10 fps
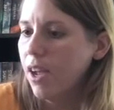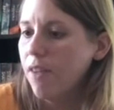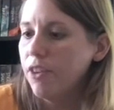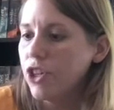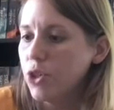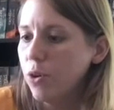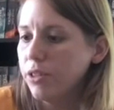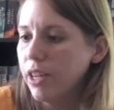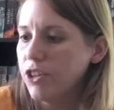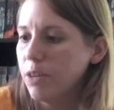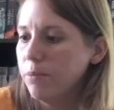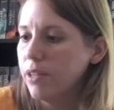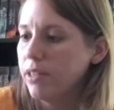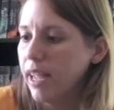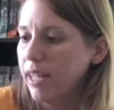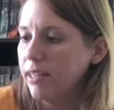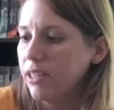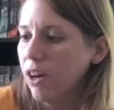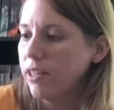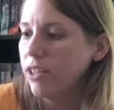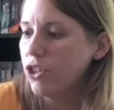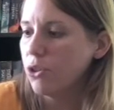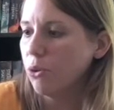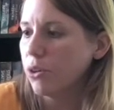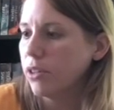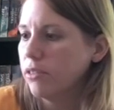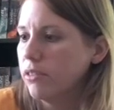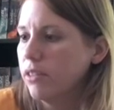The short ninja put Annie on his shoulder.